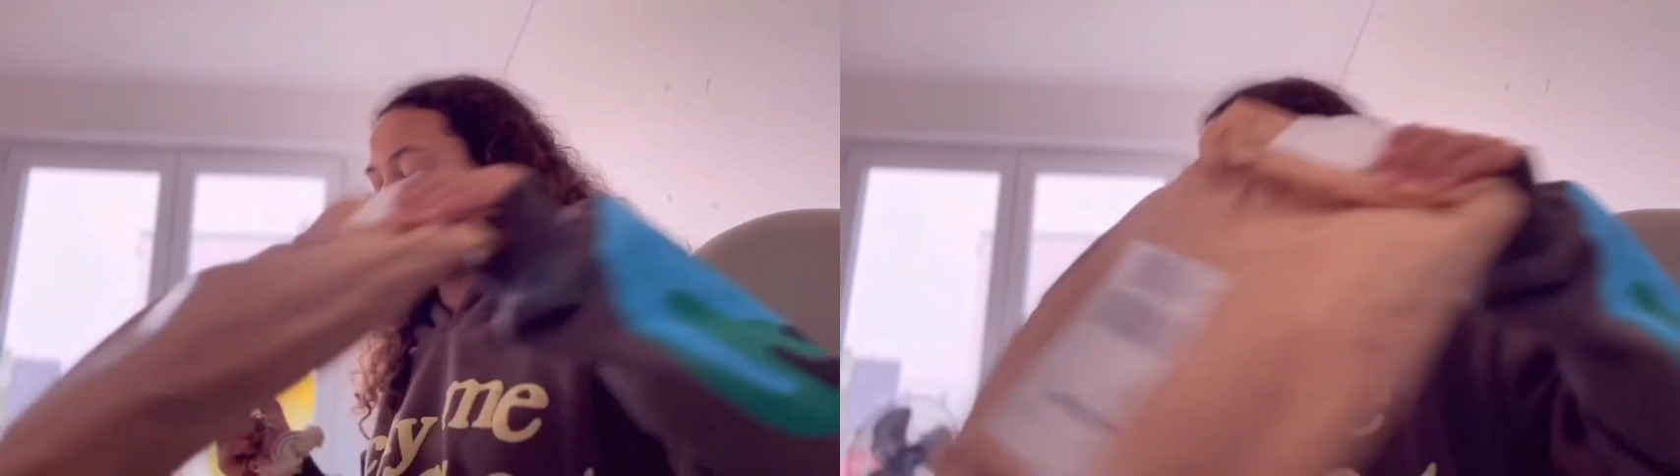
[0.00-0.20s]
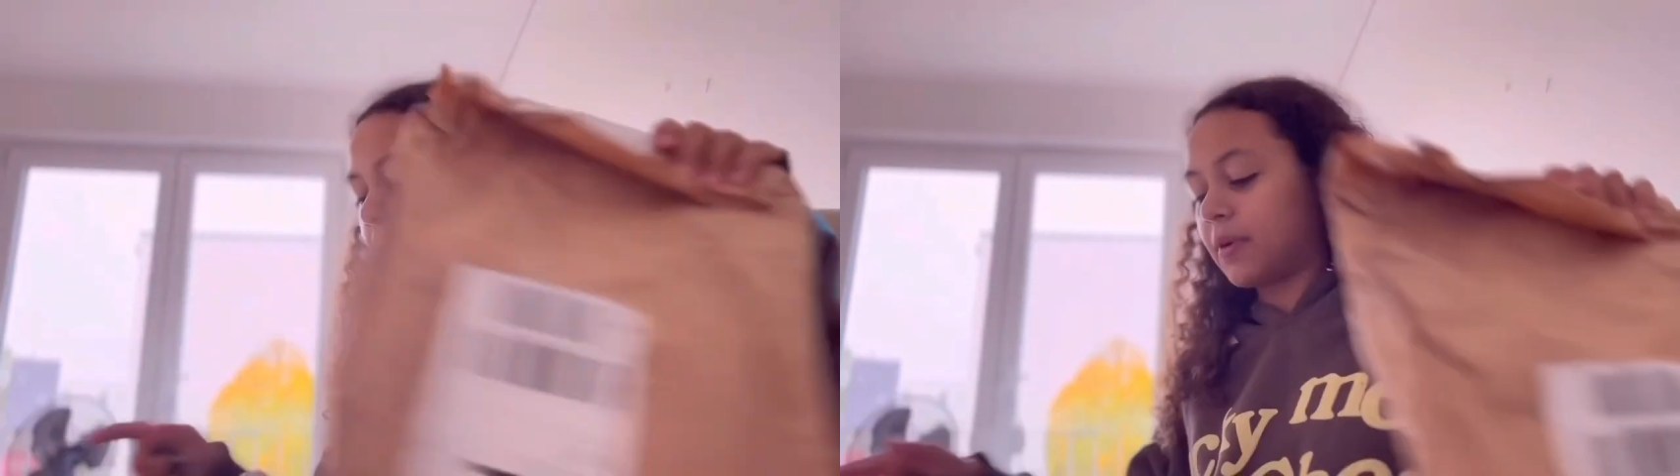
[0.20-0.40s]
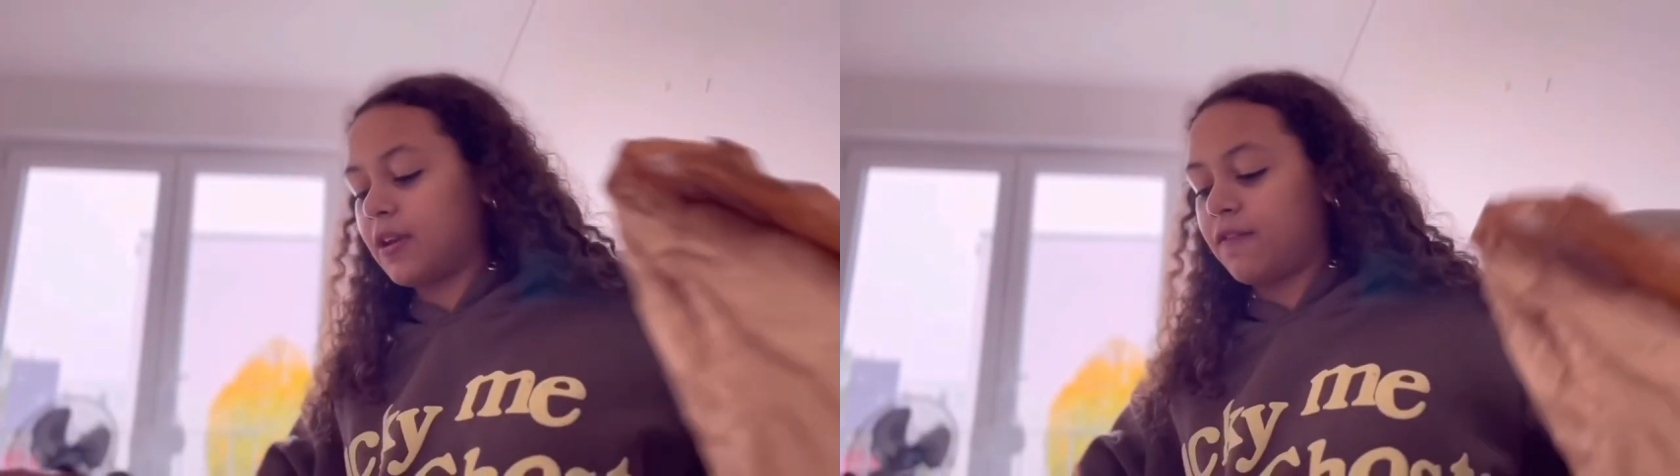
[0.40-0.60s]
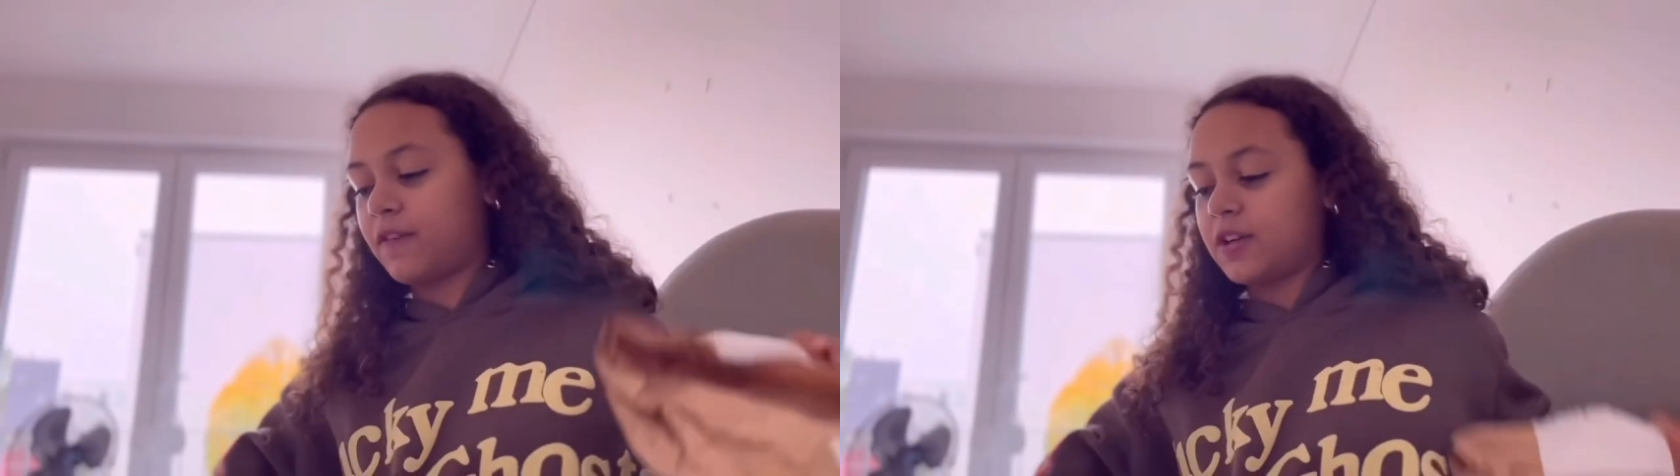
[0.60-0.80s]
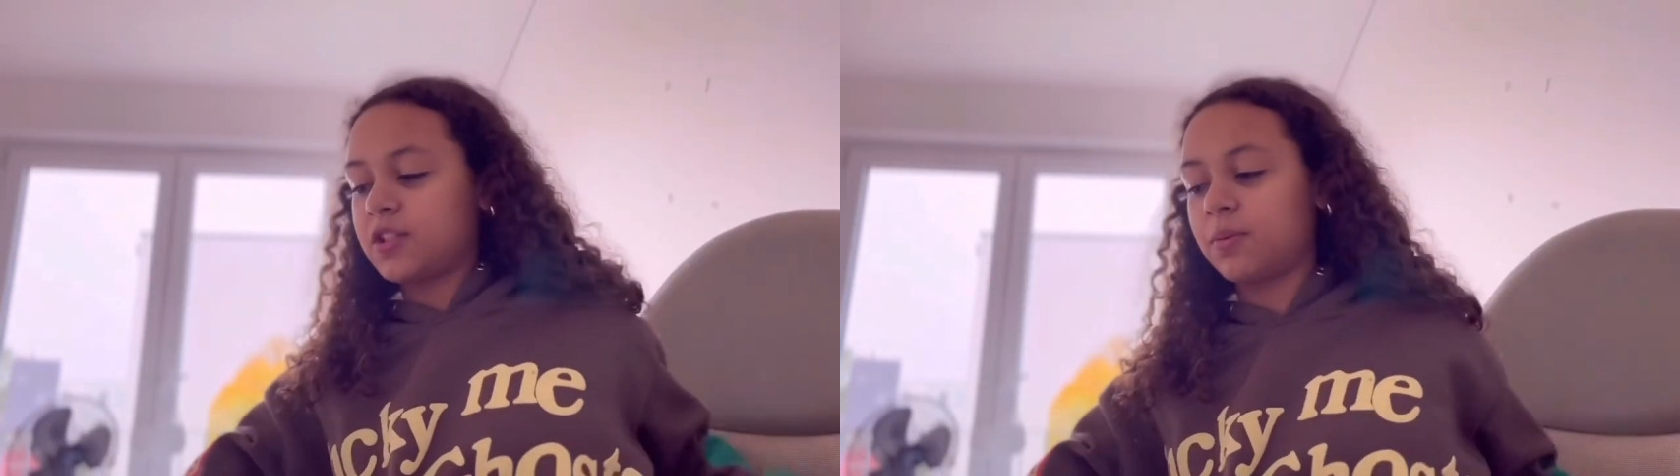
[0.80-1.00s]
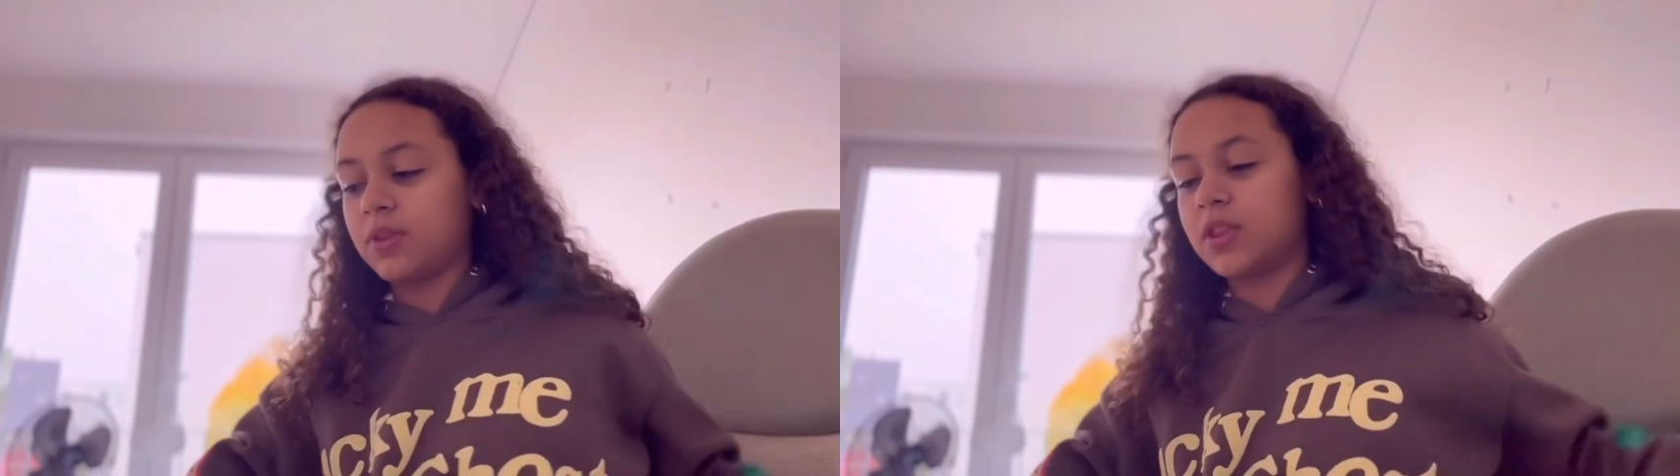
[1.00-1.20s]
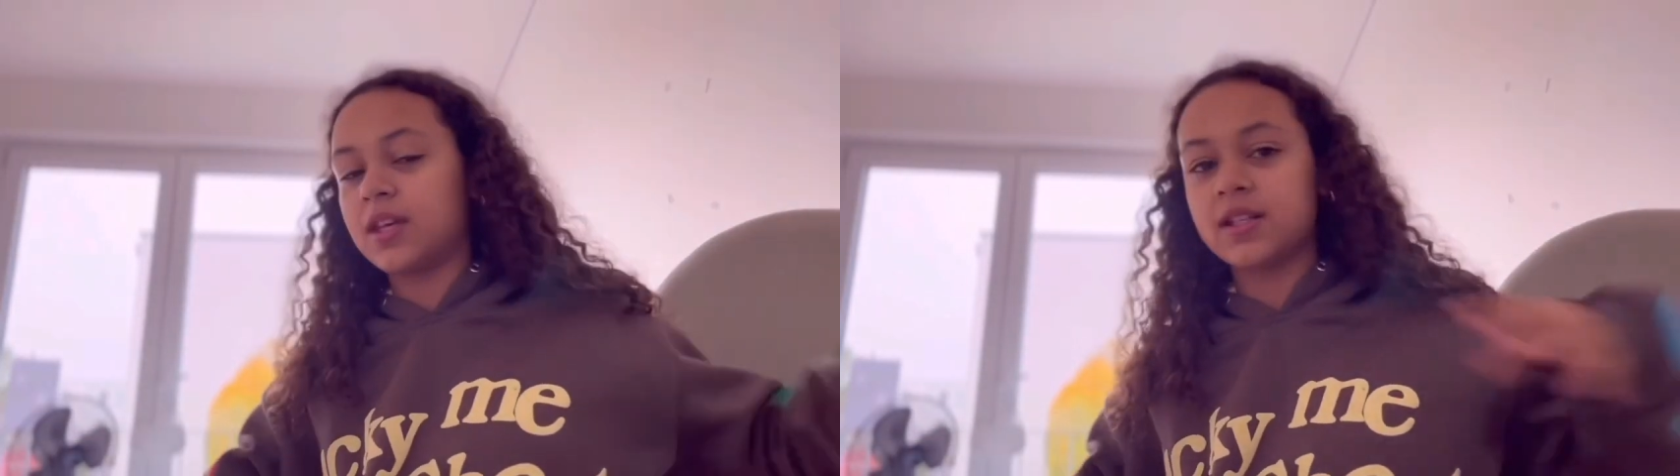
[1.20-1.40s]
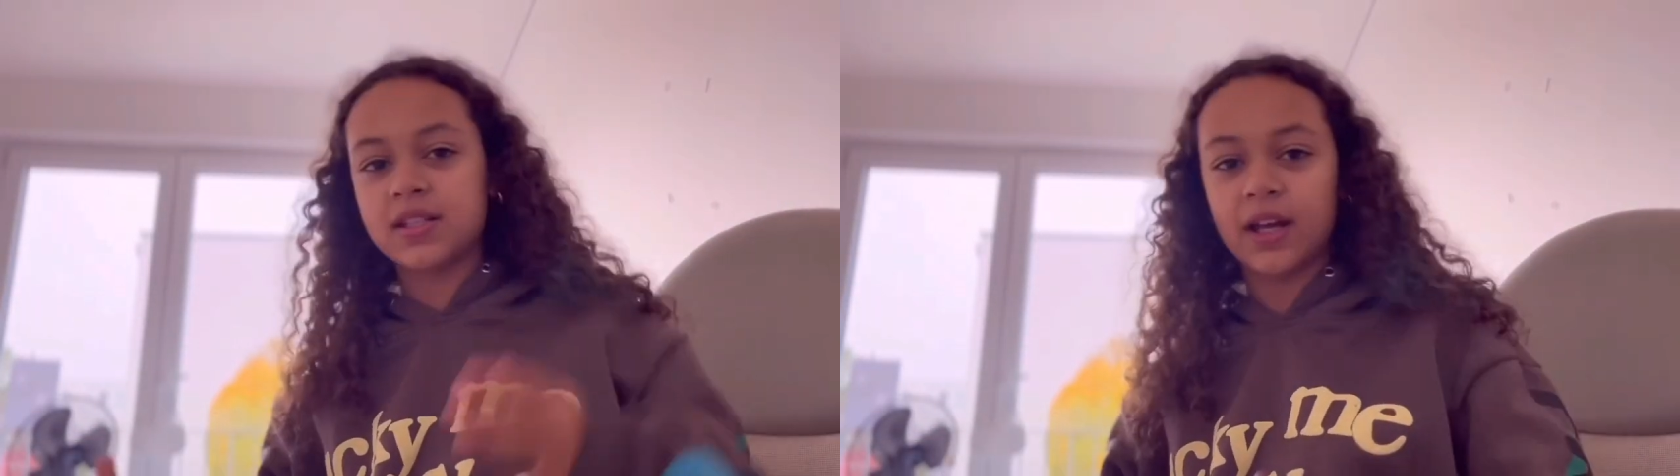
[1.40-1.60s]
I'm gonna first open
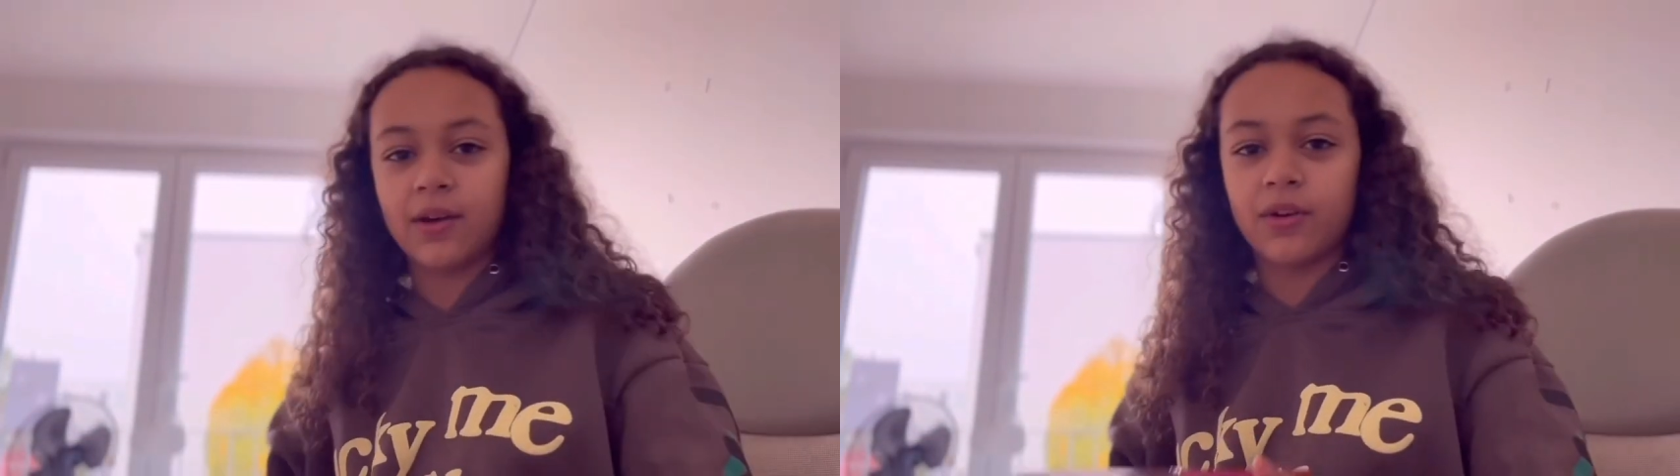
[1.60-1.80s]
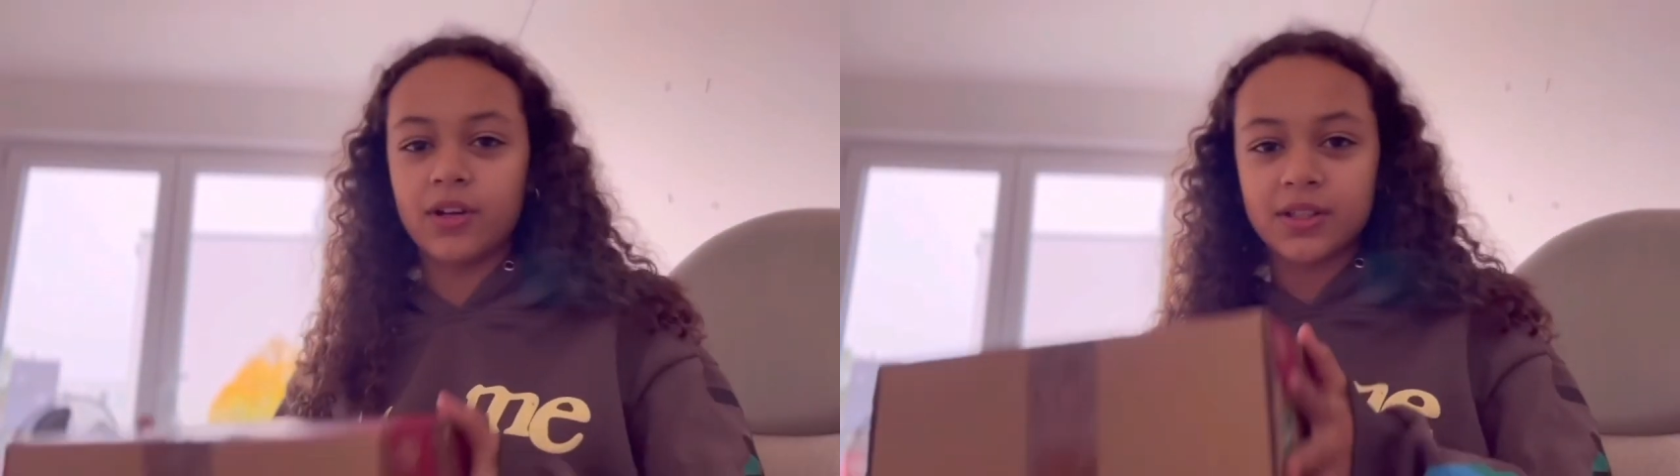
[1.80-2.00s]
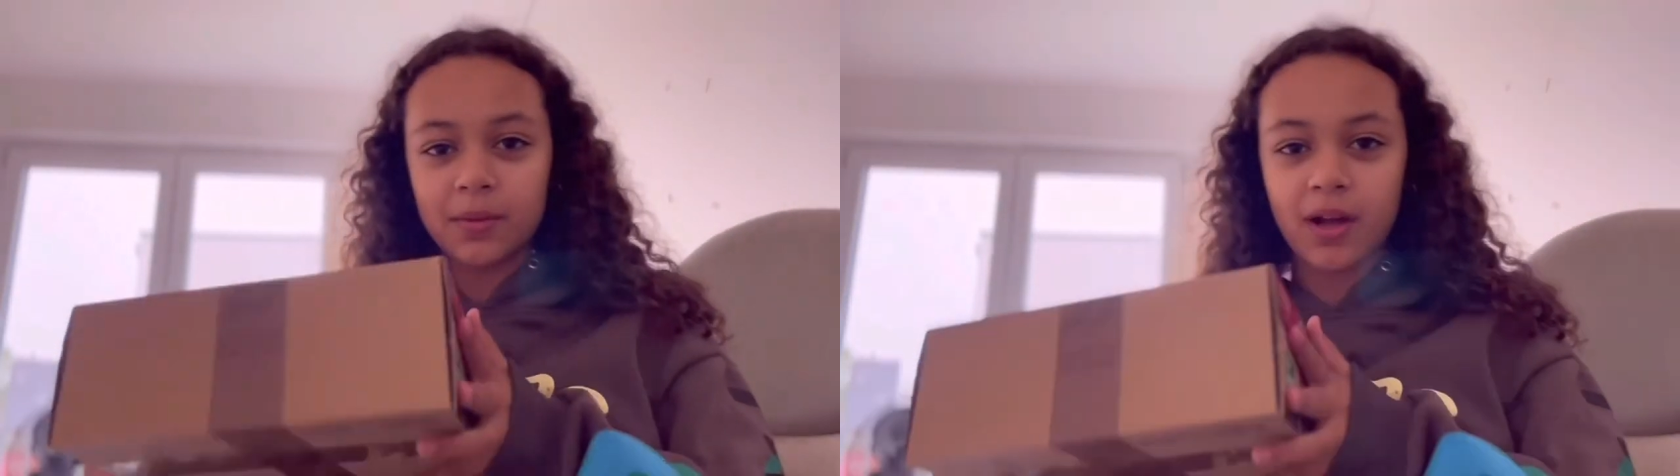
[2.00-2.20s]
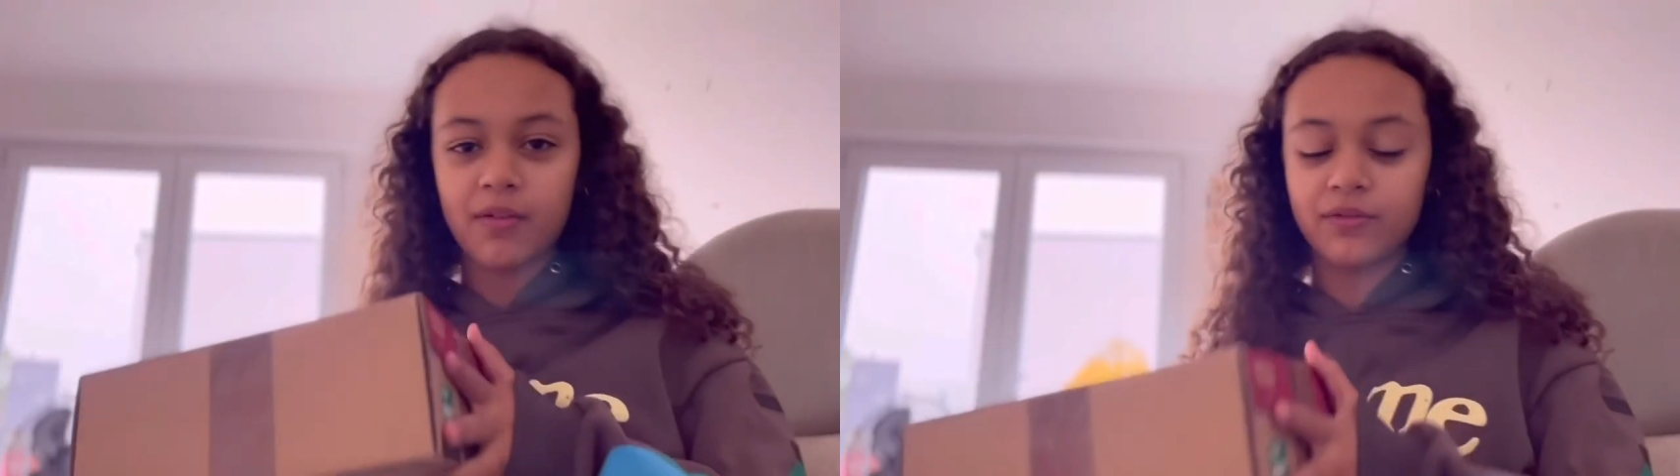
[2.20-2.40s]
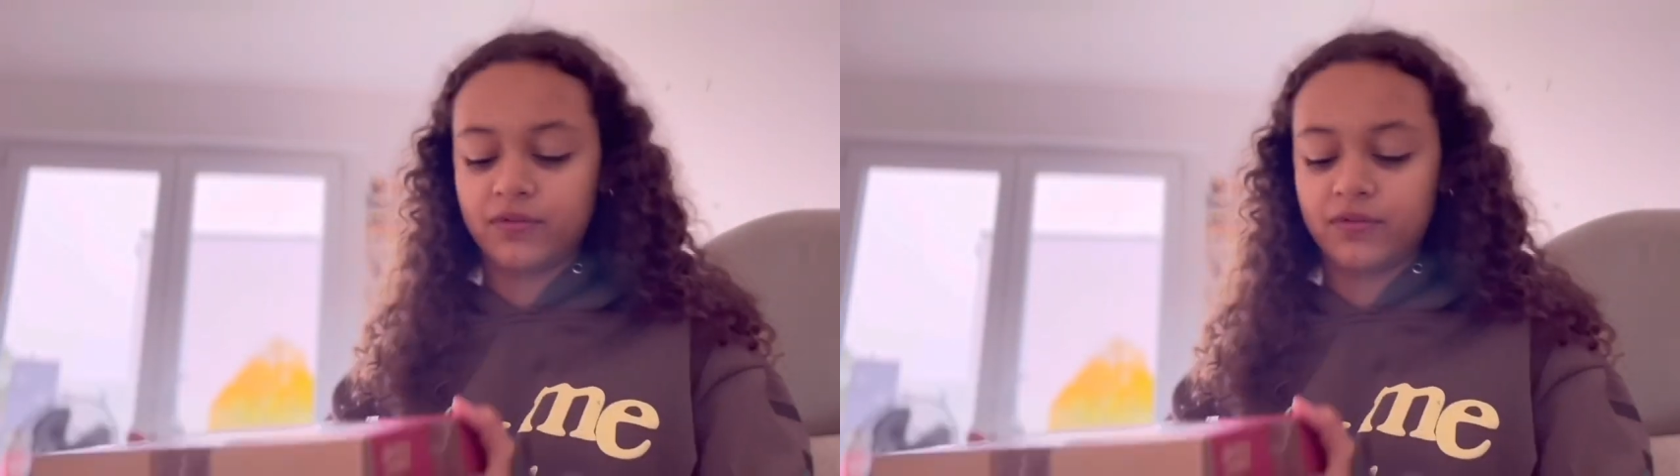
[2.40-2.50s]
this. I ordered something off of